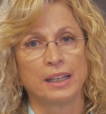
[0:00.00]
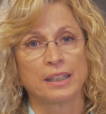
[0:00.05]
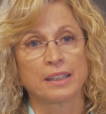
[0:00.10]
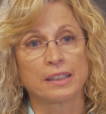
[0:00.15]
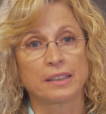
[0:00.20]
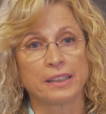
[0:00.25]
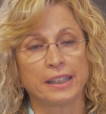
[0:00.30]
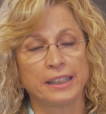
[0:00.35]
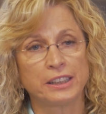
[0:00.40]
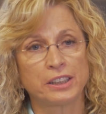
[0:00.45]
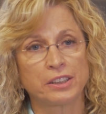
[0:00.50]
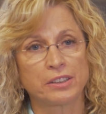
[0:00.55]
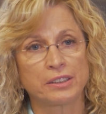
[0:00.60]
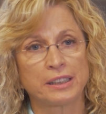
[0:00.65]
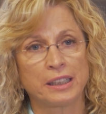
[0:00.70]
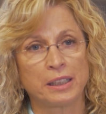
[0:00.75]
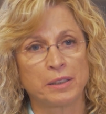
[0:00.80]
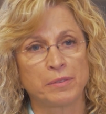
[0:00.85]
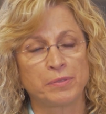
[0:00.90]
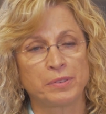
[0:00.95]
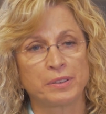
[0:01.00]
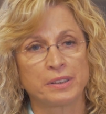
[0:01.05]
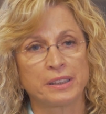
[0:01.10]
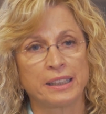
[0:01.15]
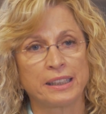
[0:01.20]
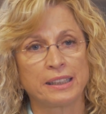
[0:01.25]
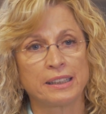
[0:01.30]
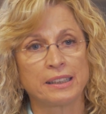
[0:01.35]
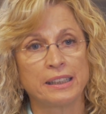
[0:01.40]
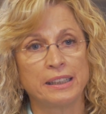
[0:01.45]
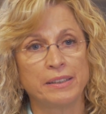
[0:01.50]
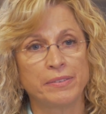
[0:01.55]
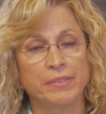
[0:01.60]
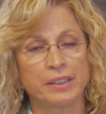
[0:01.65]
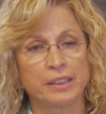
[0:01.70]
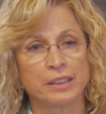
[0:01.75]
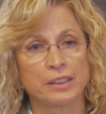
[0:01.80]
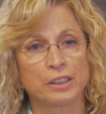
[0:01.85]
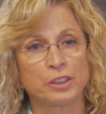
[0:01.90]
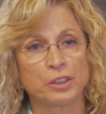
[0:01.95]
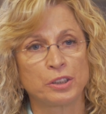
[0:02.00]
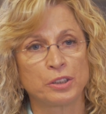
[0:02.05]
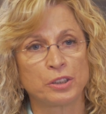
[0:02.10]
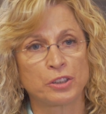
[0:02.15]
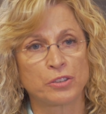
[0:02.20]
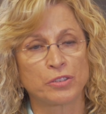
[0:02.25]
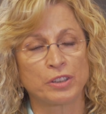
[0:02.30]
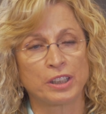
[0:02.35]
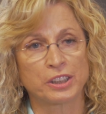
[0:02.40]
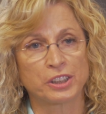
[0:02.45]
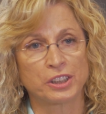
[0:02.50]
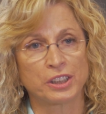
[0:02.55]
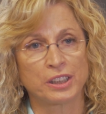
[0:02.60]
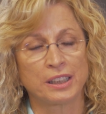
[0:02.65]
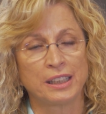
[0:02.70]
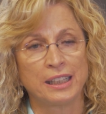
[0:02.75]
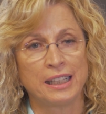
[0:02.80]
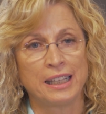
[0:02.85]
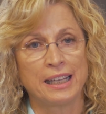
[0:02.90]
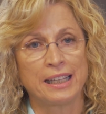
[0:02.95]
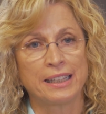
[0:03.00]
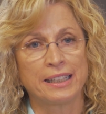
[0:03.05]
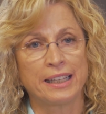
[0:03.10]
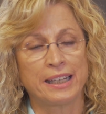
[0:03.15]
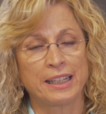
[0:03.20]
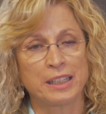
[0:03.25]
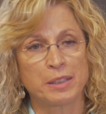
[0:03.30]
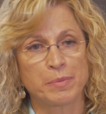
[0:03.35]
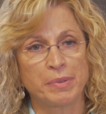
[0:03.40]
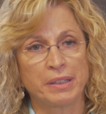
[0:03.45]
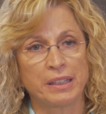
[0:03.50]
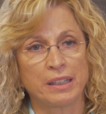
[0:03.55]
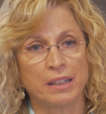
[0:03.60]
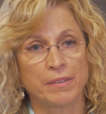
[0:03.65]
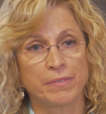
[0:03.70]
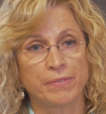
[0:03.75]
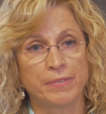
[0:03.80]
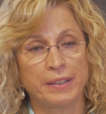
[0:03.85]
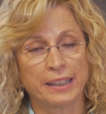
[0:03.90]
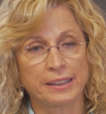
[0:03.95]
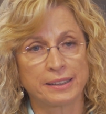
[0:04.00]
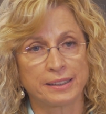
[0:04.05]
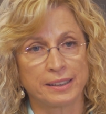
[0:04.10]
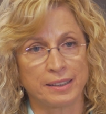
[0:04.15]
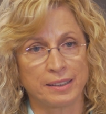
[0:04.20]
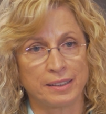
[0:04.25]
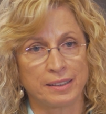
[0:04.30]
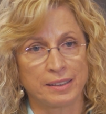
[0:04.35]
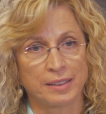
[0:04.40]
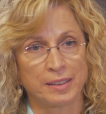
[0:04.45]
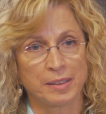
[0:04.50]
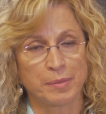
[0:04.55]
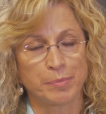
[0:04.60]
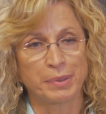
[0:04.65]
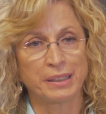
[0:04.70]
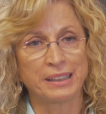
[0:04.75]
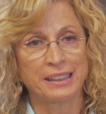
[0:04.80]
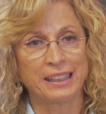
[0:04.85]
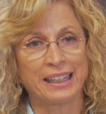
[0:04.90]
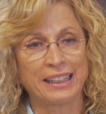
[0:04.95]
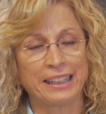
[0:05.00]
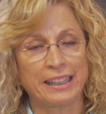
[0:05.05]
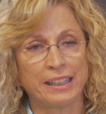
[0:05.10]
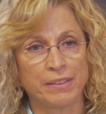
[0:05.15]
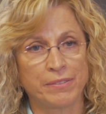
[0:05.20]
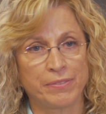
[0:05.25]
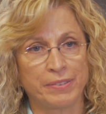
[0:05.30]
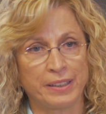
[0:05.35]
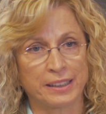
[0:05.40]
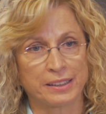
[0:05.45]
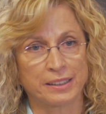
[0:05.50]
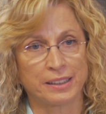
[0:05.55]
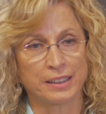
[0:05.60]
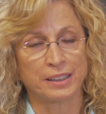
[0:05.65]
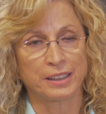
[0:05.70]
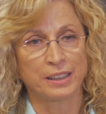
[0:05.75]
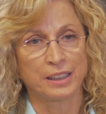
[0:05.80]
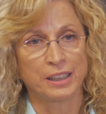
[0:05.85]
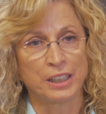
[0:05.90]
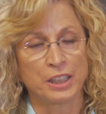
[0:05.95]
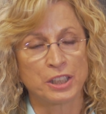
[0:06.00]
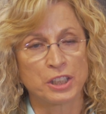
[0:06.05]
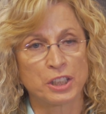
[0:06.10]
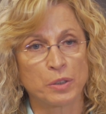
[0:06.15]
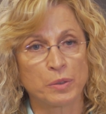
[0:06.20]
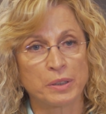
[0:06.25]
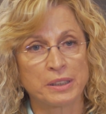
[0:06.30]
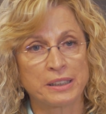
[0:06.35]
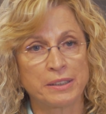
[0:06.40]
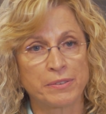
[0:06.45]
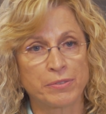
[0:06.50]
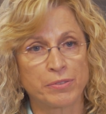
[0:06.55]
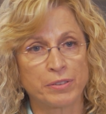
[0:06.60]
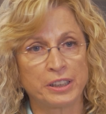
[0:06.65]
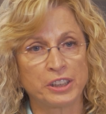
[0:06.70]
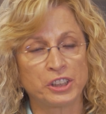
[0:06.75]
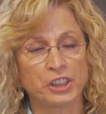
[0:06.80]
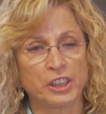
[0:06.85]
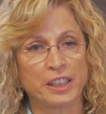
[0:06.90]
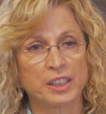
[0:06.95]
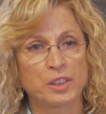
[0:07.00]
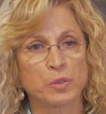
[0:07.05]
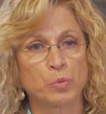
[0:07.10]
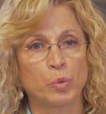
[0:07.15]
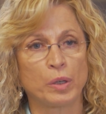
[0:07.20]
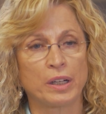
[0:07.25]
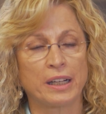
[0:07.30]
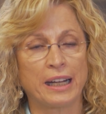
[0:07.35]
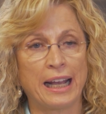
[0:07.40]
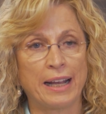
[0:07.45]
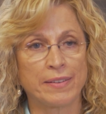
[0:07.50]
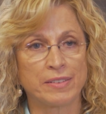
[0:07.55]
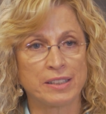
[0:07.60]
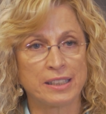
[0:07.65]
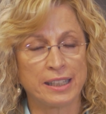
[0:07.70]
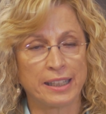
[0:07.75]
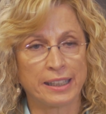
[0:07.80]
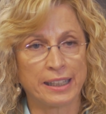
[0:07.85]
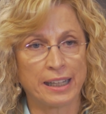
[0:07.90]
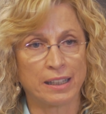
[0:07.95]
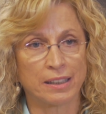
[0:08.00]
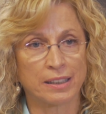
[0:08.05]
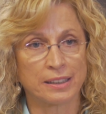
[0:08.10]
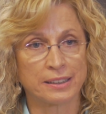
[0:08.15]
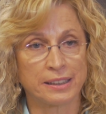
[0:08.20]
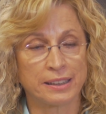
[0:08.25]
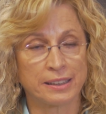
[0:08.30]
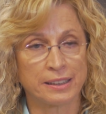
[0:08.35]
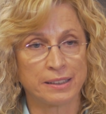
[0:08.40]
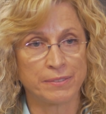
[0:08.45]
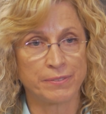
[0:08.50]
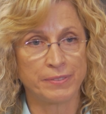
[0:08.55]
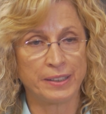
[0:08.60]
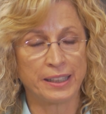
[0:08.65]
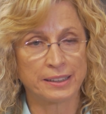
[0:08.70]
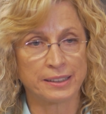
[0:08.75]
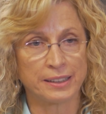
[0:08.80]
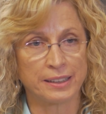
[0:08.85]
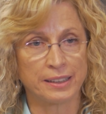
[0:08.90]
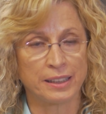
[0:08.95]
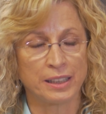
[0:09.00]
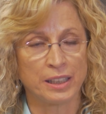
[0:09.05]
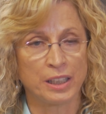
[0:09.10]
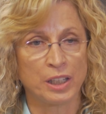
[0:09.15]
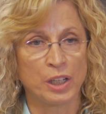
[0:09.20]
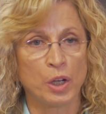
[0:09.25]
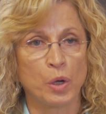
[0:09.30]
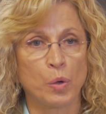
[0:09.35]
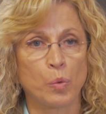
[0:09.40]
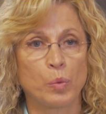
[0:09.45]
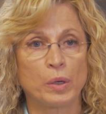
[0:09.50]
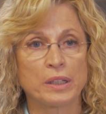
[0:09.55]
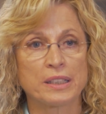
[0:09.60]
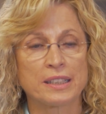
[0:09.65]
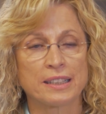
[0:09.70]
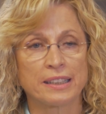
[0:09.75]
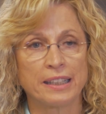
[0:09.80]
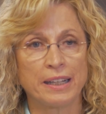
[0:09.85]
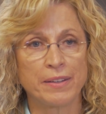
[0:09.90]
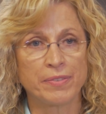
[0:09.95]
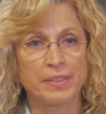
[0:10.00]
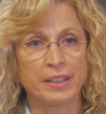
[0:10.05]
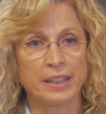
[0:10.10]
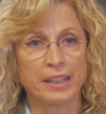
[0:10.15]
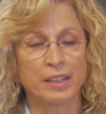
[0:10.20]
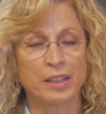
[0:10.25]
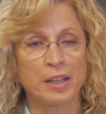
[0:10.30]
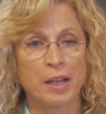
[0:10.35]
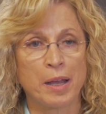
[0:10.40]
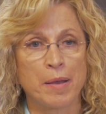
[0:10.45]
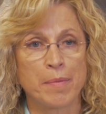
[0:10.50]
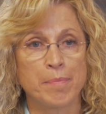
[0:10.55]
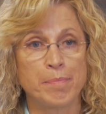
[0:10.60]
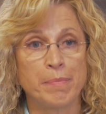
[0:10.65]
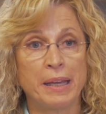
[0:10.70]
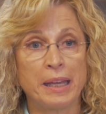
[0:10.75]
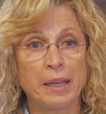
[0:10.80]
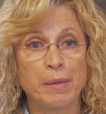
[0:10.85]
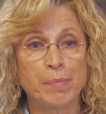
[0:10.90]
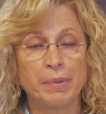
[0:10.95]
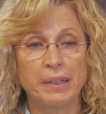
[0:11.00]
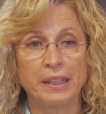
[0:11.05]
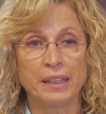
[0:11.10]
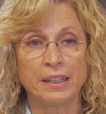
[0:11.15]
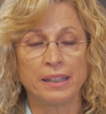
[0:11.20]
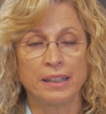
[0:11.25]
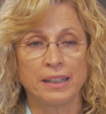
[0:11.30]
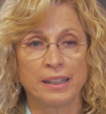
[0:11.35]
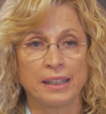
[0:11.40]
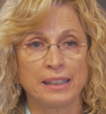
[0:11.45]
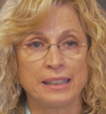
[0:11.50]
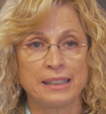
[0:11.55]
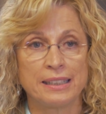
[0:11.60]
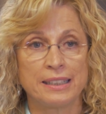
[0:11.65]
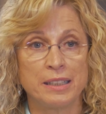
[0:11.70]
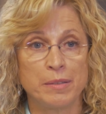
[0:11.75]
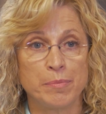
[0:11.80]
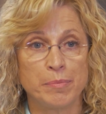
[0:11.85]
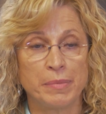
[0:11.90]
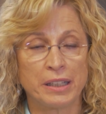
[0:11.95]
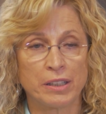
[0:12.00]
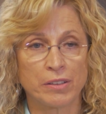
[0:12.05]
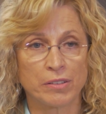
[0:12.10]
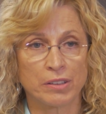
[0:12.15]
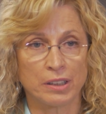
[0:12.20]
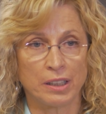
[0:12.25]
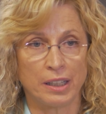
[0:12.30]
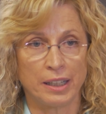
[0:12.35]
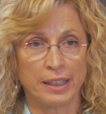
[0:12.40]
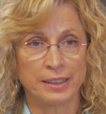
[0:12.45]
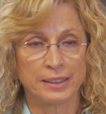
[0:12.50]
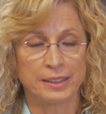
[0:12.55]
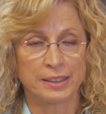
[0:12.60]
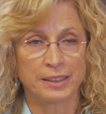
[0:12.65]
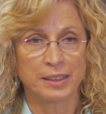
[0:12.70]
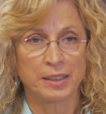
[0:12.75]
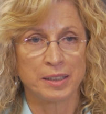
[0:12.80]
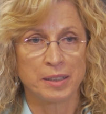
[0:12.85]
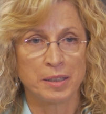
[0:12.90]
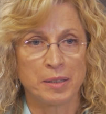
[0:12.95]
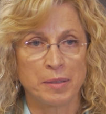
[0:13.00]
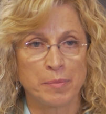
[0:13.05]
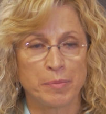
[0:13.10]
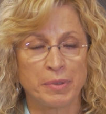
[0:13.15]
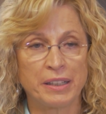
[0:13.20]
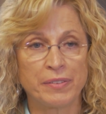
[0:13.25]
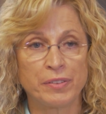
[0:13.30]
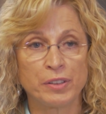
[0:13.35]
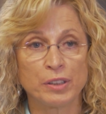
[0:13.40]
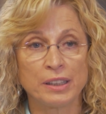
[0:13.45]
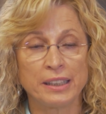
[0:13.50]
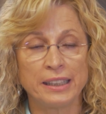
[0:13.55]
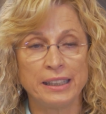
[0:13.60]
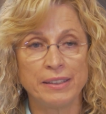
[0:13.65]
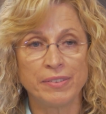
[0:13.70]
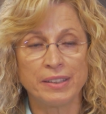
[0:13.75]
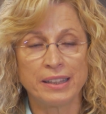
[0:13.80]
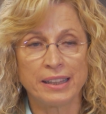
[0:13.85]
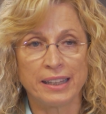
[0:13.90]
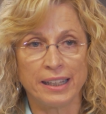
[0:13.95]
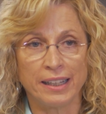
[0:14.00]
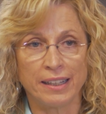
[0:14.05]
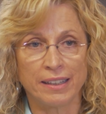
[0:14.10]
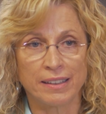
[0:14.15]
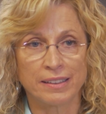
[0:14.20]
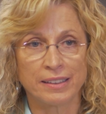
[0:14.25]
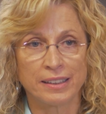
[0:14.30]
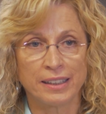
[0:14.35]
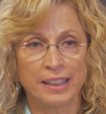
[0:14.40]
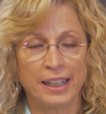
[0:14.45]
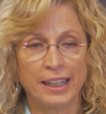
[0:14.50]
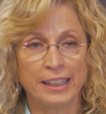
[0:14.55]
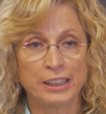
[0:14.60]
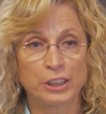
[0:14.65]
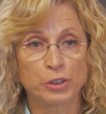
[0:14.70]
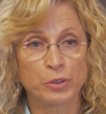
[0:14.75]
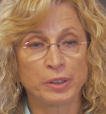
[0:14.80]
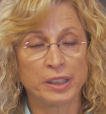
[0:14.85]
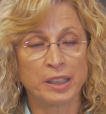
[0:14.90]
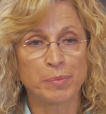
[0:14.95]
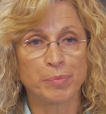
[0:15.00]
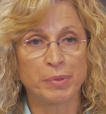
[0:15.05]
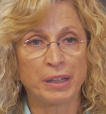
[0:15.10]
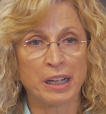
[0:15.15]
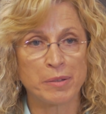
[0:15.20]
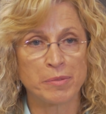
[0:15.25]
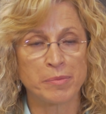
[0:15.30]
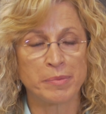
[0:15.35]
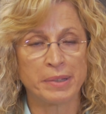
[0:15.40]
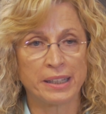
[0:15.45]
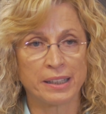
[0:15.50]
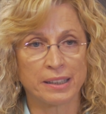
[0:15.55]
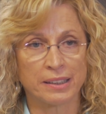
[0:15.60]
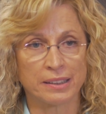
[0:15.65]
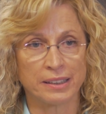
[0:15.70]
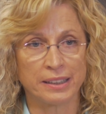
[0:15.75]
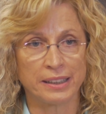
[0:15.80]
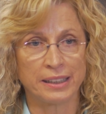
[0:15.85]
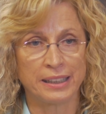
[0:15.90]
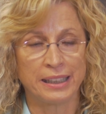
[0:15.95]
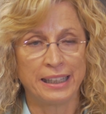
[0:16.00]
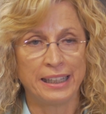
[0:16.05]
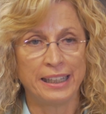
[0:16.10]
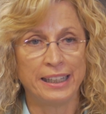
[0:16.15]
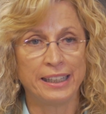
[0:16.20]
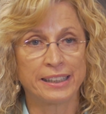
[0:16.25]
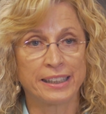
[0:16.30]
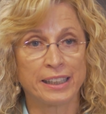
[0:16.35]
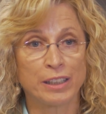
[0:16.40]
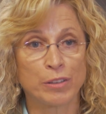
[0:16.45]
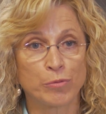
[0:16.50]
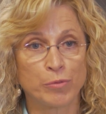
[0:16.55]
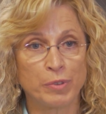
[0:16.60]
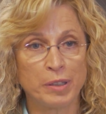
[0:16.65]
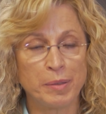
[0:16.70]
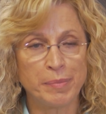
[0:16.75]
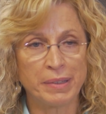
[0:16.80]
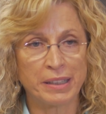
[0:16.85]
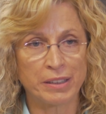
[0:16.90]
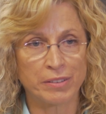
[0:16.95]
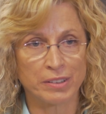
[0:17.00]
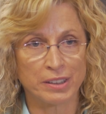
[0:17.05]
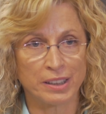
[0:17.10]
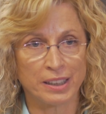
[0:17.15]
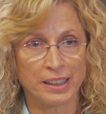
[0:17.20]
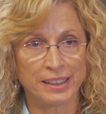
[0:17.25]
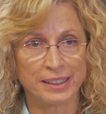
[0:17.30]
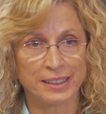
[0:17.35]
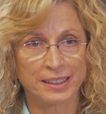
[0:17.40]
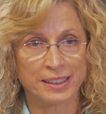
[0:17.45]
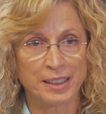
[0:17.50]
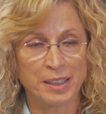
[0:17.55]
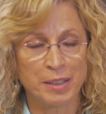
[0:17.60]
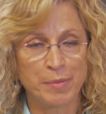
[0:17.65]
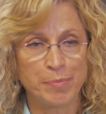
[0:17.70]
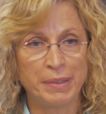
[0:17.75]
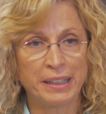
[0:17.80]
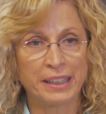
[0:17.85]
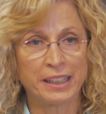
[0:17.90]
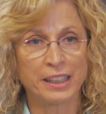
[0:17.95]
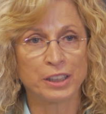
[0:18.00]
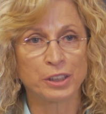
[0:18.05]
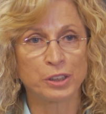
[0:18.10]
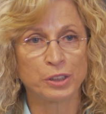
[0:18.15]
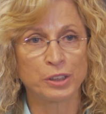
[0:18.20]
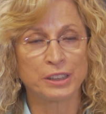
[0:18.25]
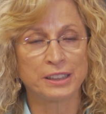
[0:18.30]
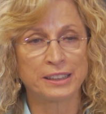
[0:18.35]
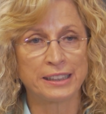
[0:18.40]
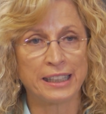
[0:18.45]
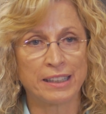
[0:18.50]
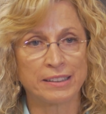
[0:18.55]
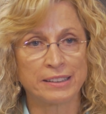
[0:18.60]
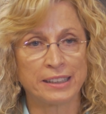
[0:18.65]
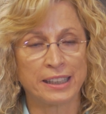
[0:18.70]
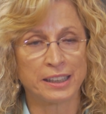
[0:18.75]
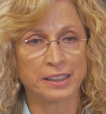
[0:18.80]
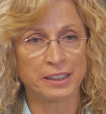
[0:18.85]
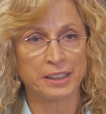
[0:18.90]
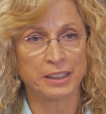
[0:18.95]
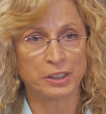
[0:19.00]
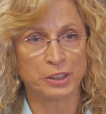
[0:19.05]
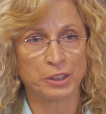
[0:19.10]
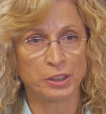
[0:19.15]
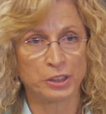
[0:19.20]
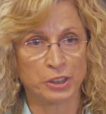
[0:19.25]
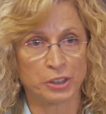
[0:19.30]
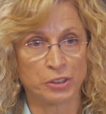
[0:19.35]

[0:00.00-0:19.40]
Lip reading: The laser is helpful in leaving the tooth structure that has been affected, but not infected. So it differentiates what I have to take out because it's infected. What's left there may be demineralized, but if you leave it there and treat it biomimetically, it can remineralize, making good, sound, healthy tooth